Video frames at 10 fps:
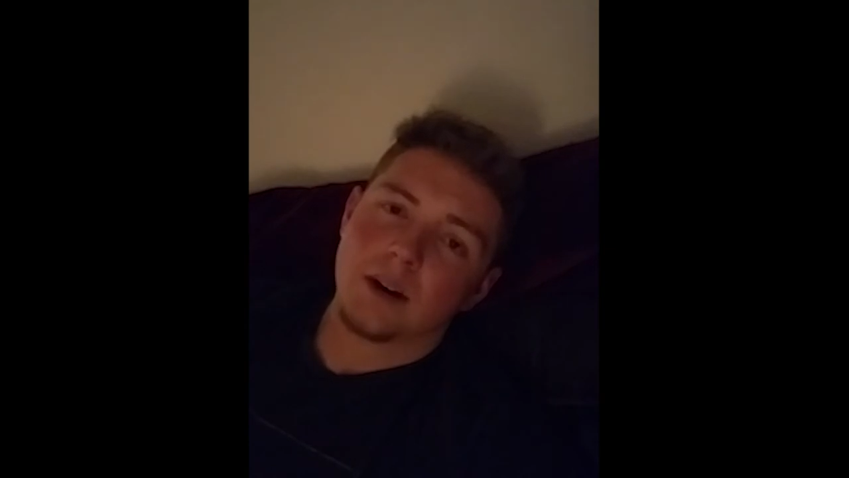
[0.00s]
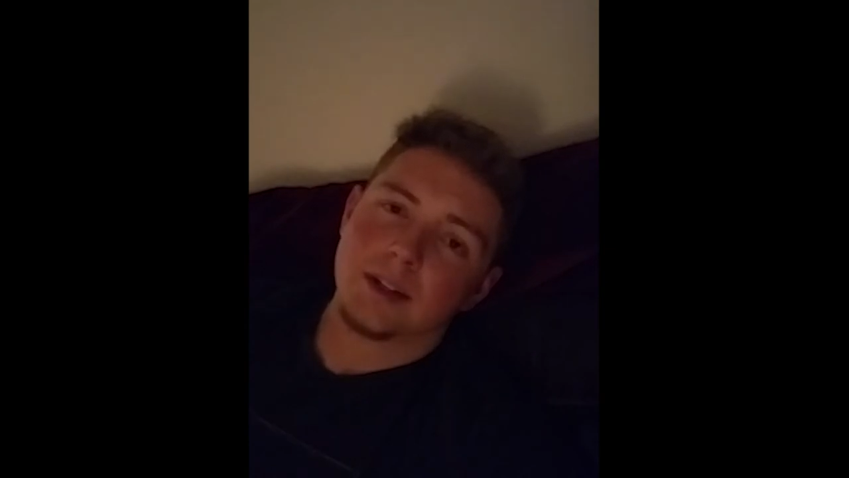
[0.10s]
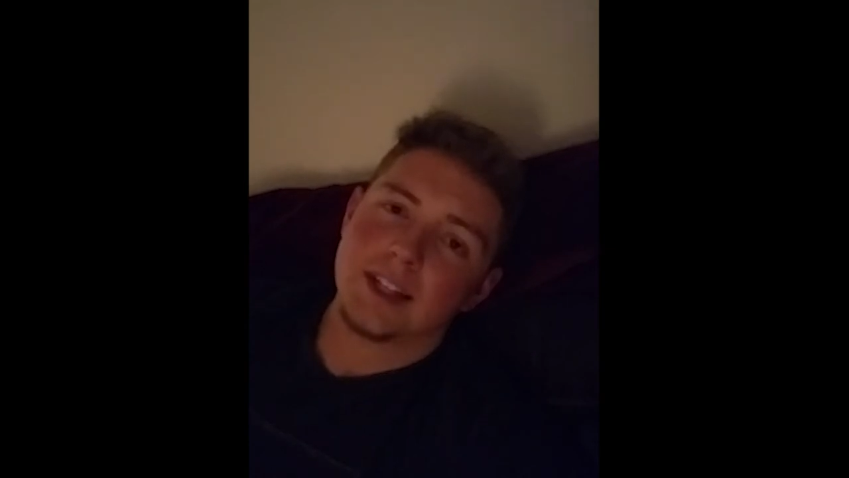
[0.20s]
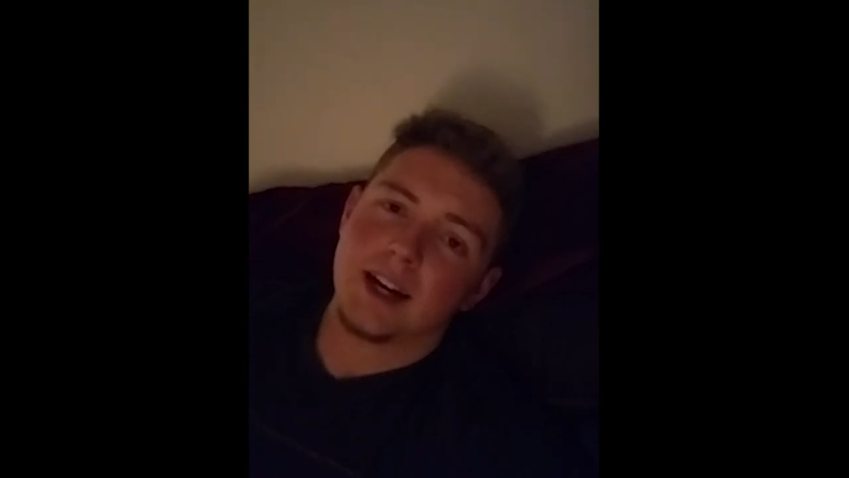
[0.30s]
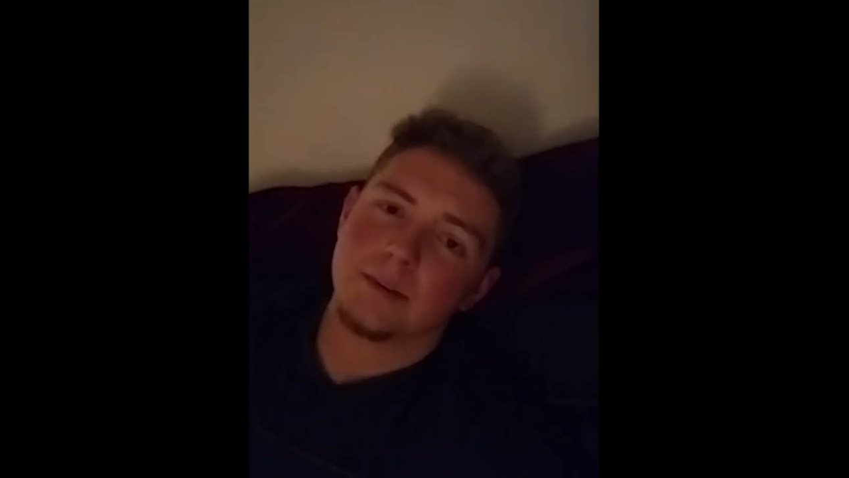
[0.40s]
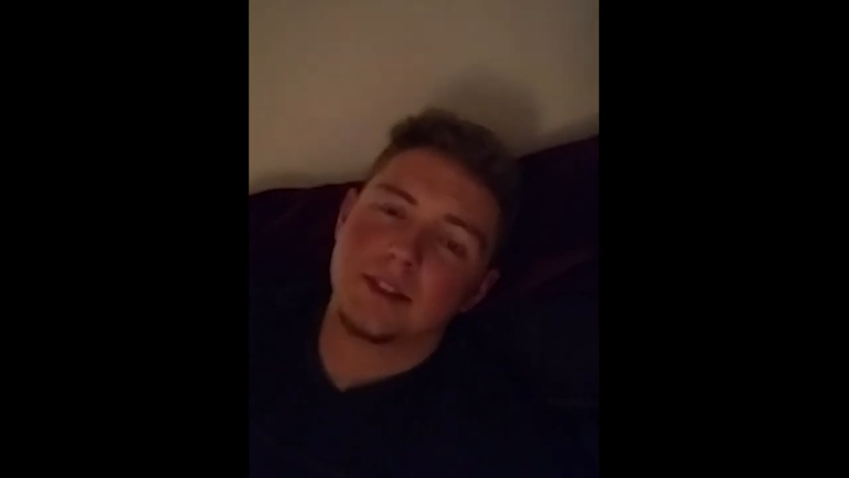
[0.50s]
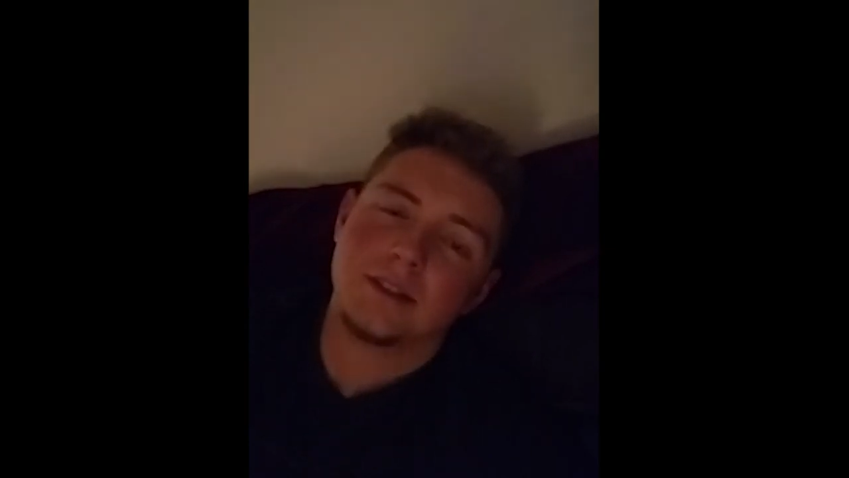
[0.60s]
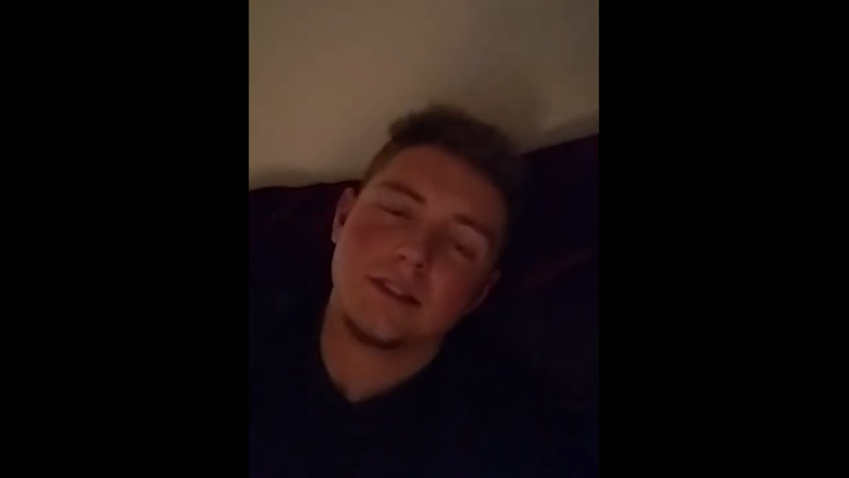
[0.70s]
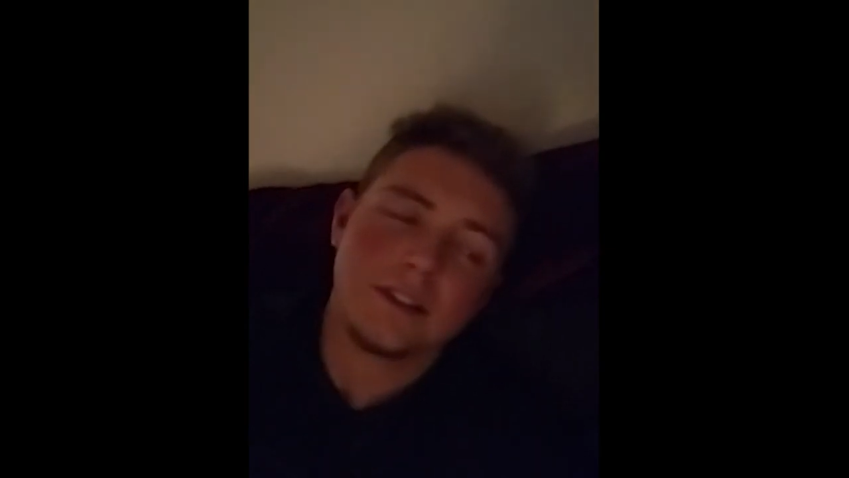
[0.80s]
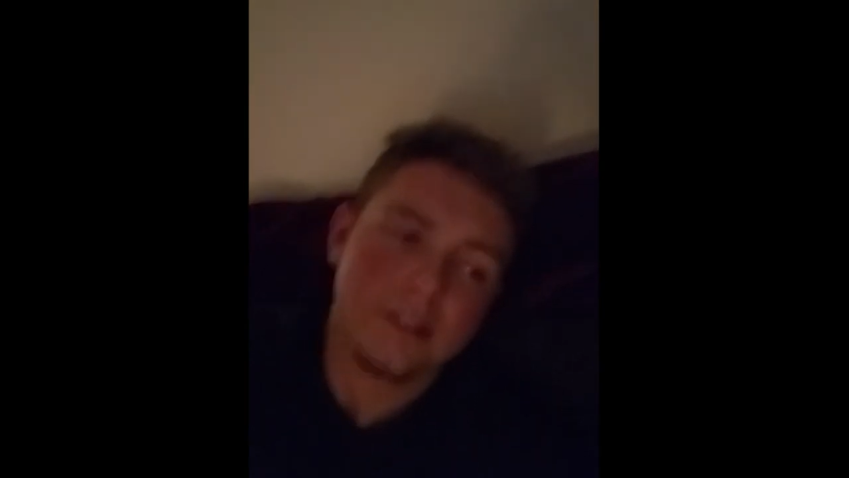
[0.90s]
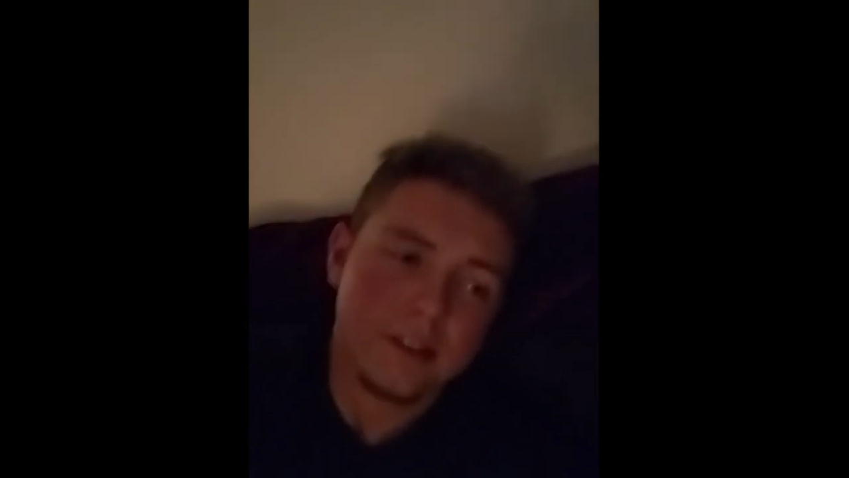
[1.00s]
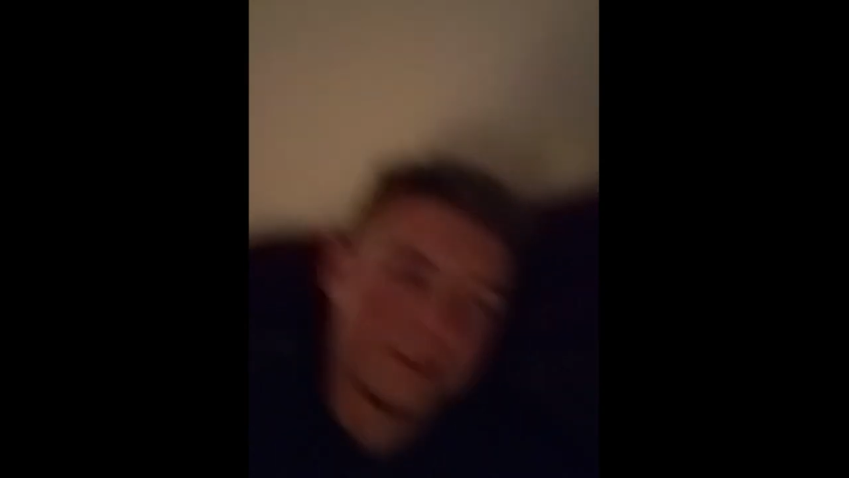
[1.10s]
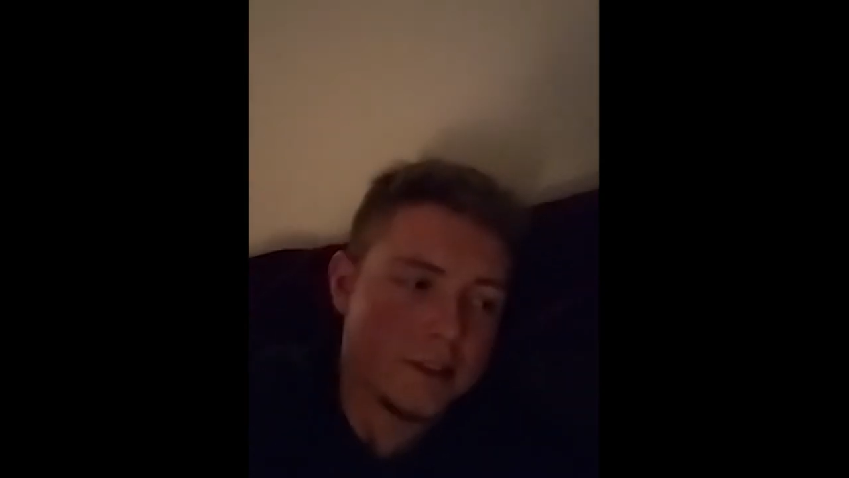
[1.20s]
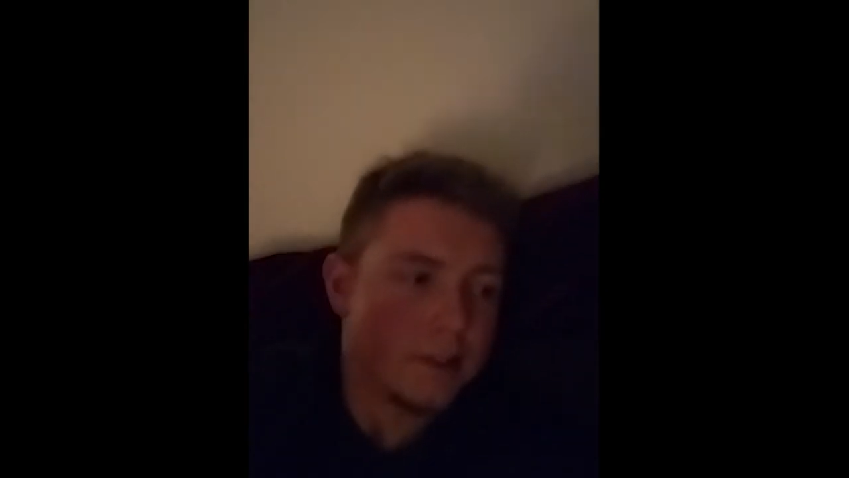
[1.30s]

You gotta know how to adapt